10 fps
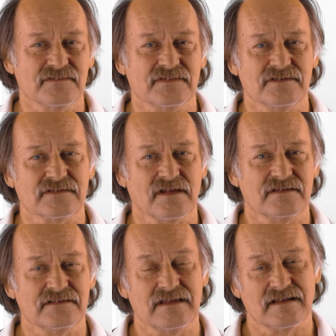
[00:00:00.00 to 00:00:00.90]
this
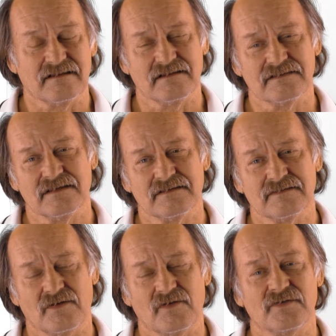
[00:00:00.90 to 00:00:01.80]
kind and that kind that
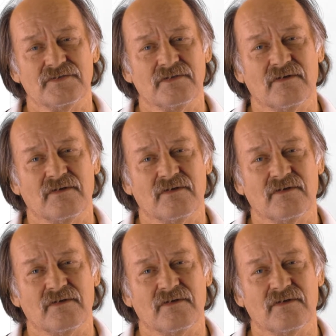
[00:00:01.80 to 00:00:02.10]
caused